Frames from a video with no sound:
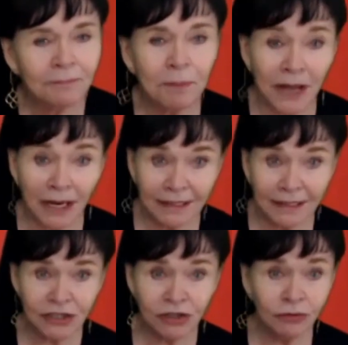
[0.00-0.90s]
But at
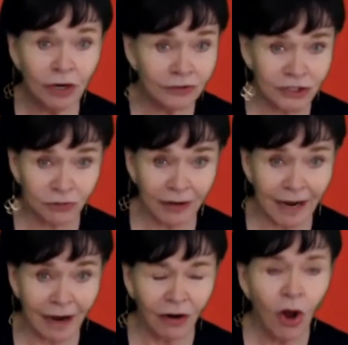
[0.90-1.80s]
least you know straight
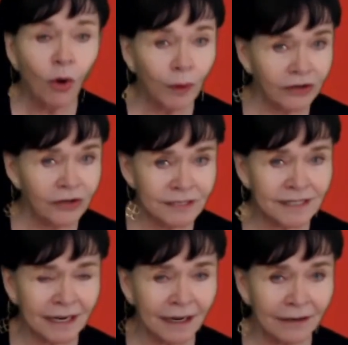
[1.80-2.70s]
out where you
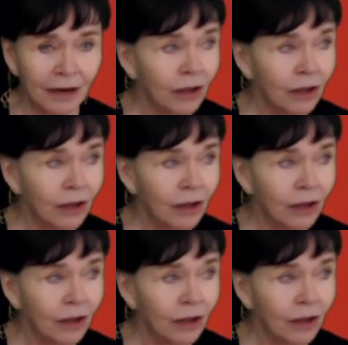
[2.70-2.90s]
stand.